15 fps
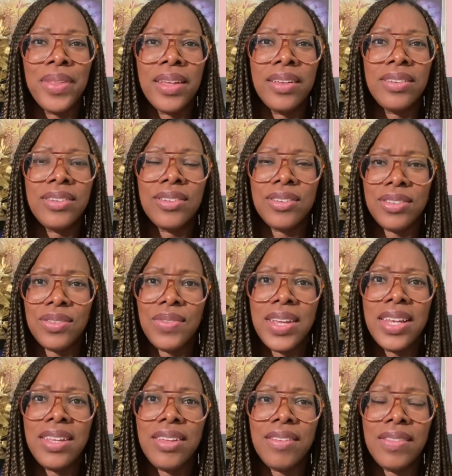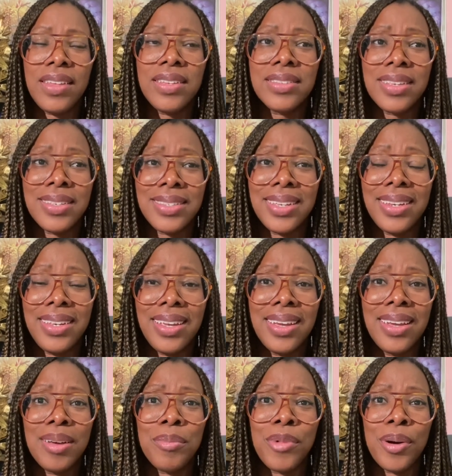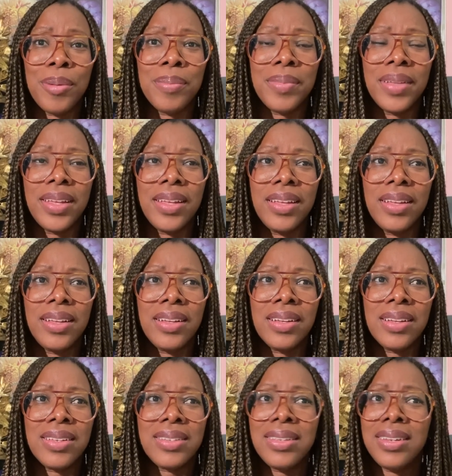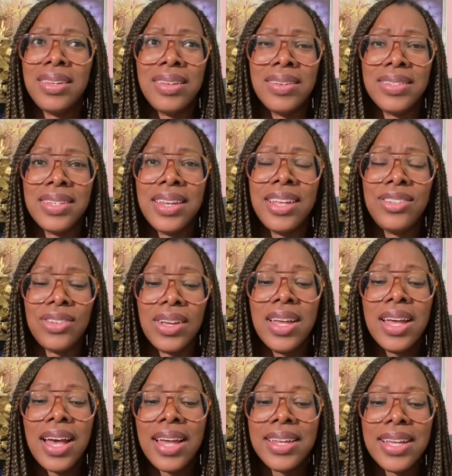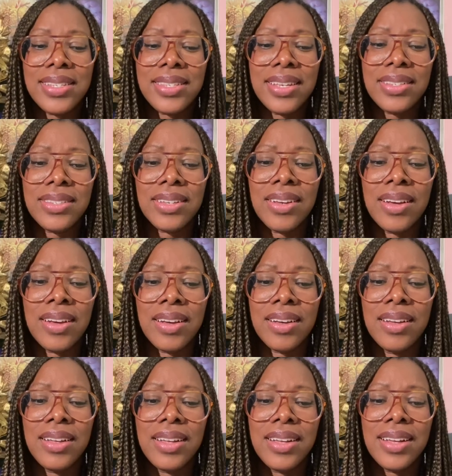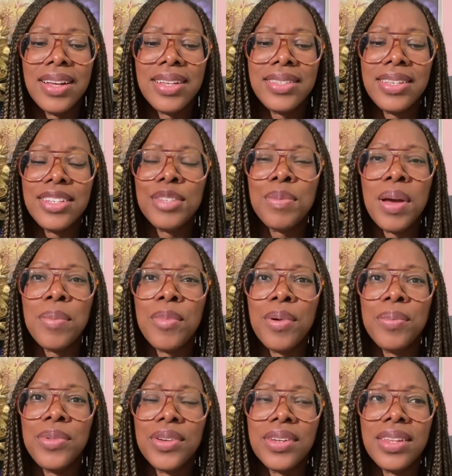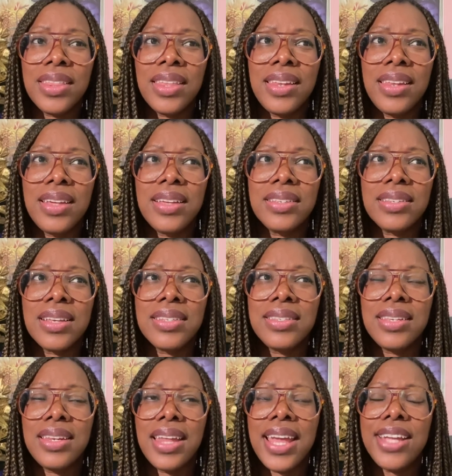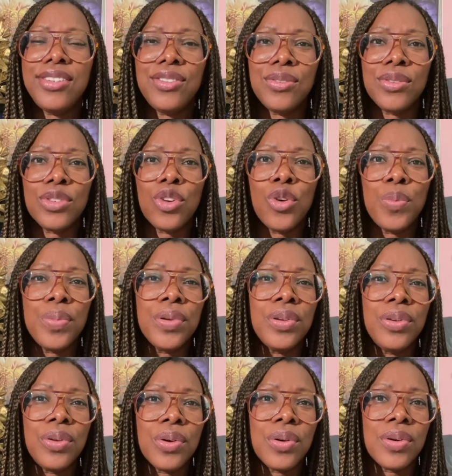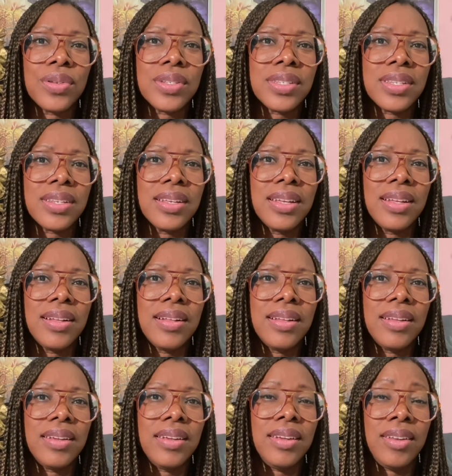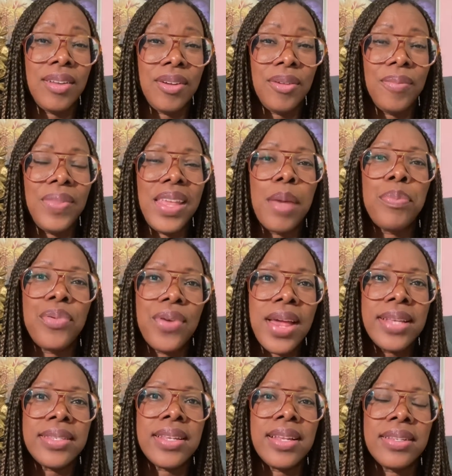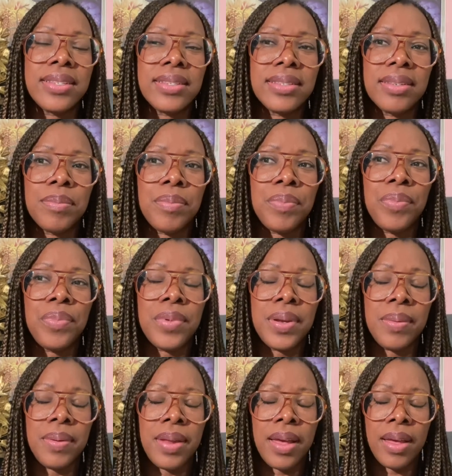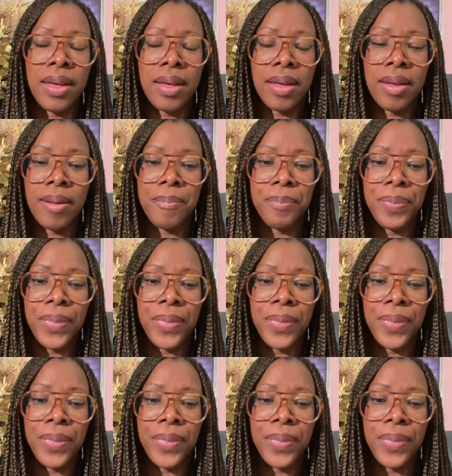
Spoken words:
She goes, really? You think so? I said, yeah, Mom. I said, he was an angel. And I said to her, I said to my mom, the other thing is, I said, angels open doors, you know, their presence, an